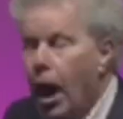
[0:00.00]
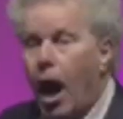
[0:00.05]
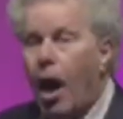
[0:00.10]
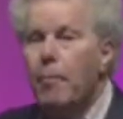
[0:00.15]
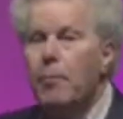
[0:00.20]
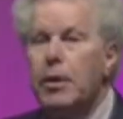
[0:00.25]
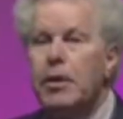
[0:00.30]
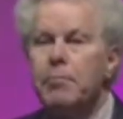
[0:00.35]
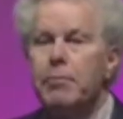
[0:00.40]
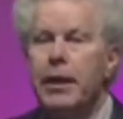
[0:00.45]

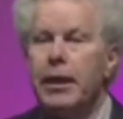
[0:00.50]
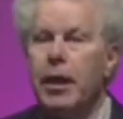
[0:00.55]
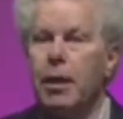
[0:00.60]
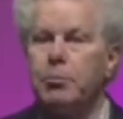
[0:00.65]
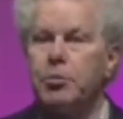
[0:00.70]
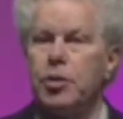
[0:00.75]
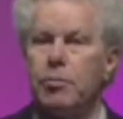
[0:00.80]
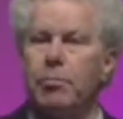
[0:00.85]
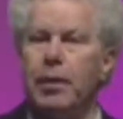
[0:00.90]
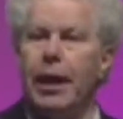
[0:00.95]
gonna make up
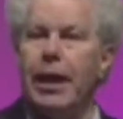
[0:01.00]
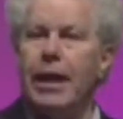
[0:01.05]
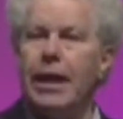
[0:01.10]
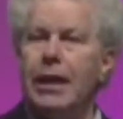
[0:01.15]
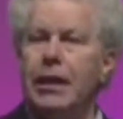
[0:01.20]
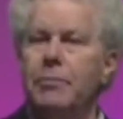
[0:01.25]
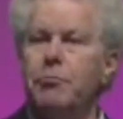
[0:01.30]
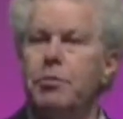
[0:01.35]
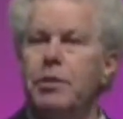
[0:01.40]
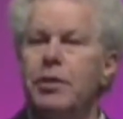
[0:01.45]
some
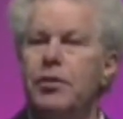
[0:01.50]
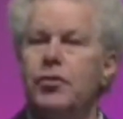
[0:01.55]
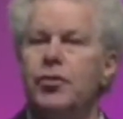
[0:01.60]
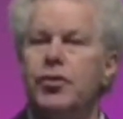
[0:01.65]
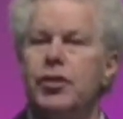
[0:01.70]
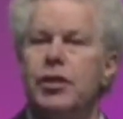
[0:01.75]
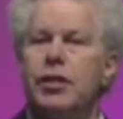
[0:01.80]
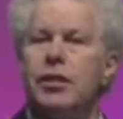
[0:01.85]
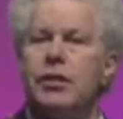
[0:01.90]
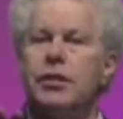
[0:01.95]
A, B,
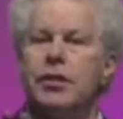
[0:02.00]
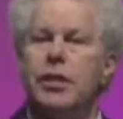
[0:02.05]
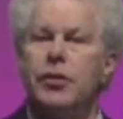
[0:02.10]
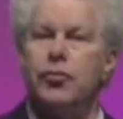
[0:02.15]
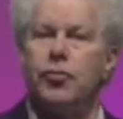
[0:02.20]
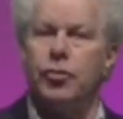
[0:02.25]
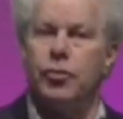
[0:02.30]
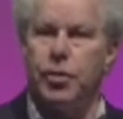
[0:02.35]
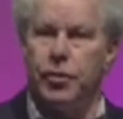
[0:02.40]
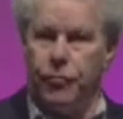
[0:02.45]
C, D
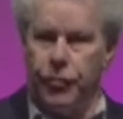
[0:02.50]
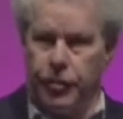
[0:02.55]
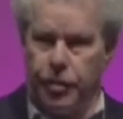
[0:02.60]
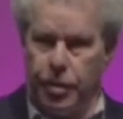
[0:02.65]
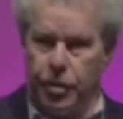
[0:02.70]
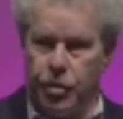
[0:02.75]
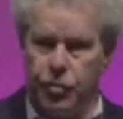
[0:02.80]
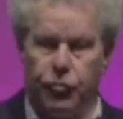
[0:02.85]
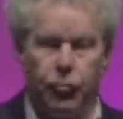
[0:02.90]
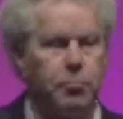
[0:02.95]

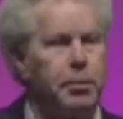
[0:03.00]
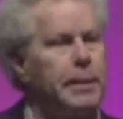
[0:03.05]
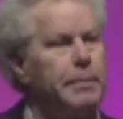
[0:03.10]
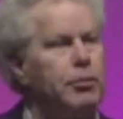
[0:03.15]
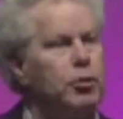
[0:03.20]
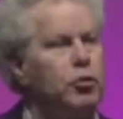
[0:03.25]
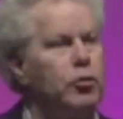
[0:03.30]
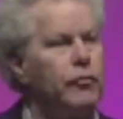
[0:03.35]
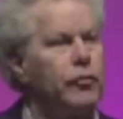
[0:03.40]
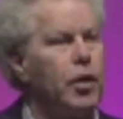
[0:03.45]
certificates for people
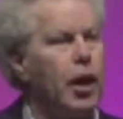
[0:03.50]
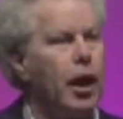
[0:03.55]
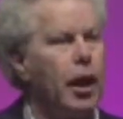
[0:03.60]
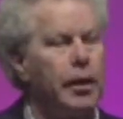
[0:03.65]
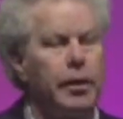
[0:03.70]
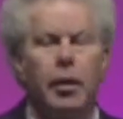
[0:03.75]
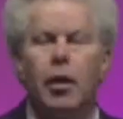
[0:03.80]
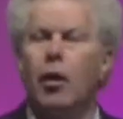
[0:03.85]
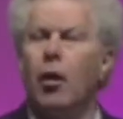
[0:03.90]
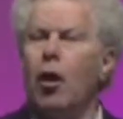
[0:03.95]
who have
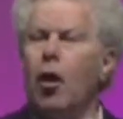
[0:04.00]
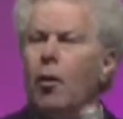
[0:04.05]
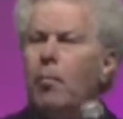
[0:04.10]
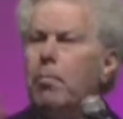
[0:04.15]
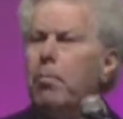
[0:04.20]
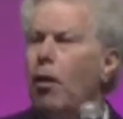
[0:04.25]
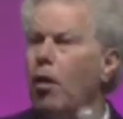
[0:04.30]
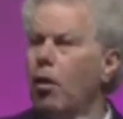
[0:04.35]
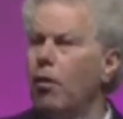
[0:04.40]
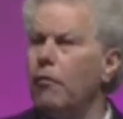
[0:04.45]
gone
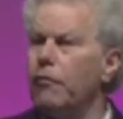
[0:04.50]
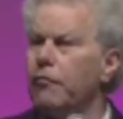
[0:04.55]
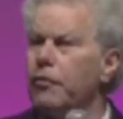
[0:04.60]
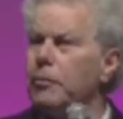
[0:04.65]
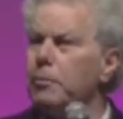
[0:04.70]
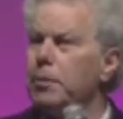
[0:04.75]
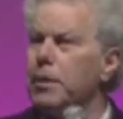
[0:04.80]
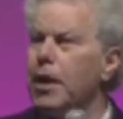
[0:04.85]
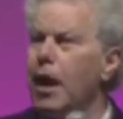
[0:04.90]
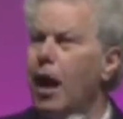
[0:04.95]
above and
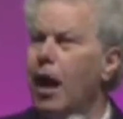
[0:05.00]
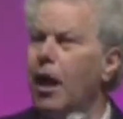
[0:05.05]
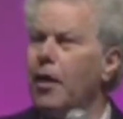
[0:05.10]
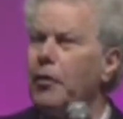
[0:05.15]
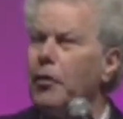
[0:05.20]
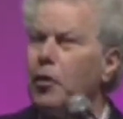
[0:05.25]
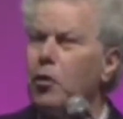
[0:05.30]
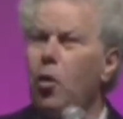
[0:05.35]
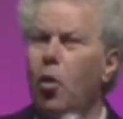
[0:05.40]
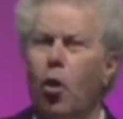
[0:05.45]
beyond
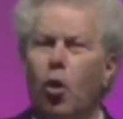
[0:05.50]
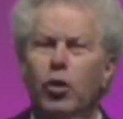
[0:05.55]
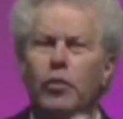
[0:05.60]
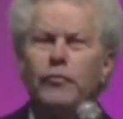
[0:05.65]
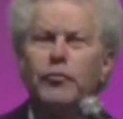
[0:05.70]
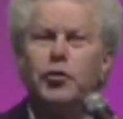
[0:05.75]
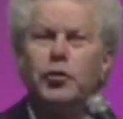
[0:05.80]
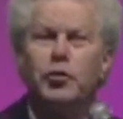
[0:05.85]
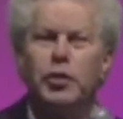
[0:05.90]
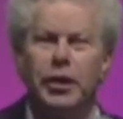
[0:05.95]
the call of
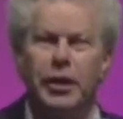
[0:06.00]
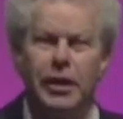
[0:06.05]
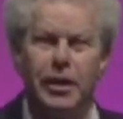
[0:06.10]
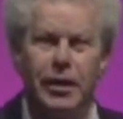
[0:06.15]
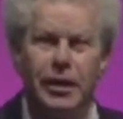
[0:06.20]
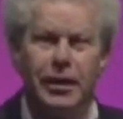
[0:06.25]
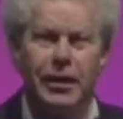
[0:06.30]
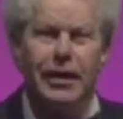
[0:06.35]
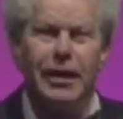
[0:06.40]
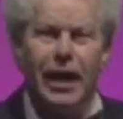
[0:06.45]
duty.
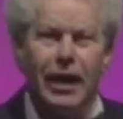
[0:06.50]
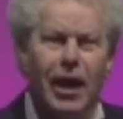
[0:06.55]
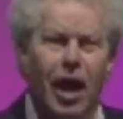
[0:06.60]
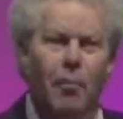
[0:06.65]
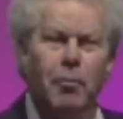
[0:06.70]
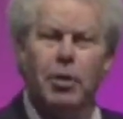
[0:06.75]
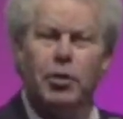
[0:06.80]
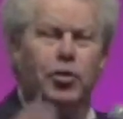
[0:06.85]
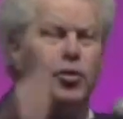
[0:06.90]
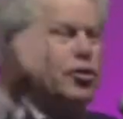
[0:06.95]
And I'm
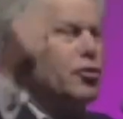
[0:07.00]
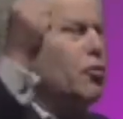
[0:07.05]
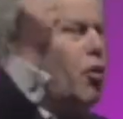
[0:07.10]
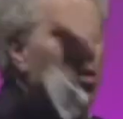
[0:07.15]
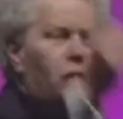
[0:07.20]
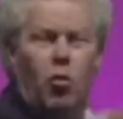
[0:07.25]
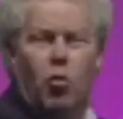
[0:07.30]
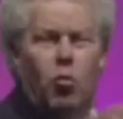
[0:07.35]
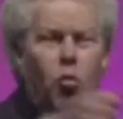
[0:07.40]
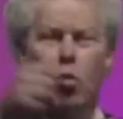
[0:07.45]
gonna just start
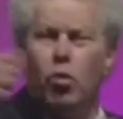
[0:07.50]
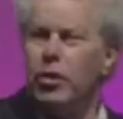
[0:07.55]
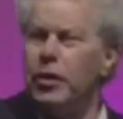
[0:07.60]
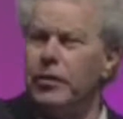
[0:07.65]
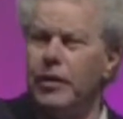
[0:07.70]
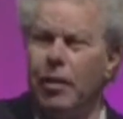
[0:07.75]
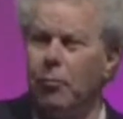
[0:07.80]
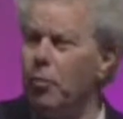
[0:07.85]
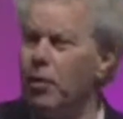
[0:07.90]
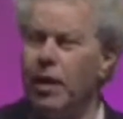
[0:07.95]
awarding
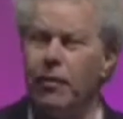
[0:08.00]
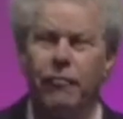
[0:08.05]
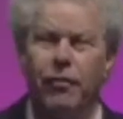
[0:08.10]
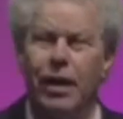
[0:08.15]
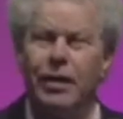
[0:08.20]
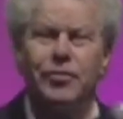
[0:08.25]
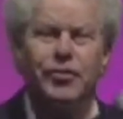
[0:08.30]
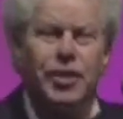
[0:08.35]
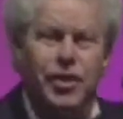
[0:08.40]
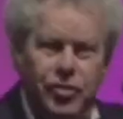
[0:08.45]
them whenever I
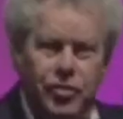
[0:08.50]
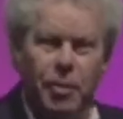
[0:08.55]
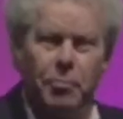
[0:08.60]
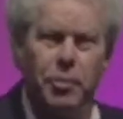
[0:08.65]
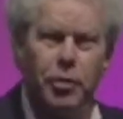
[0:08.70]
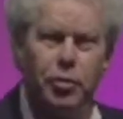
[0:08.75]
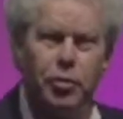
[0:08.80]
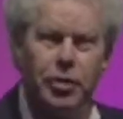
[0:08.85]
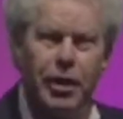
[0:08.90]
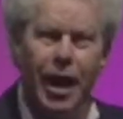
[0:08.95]
see
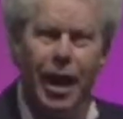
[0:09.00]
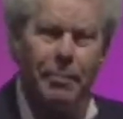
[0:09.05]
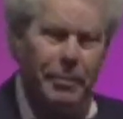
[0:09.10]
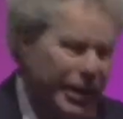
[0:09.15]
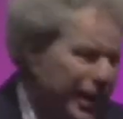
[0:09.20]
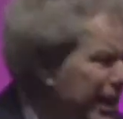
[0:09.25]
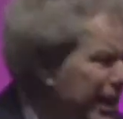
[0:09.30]
something good happening.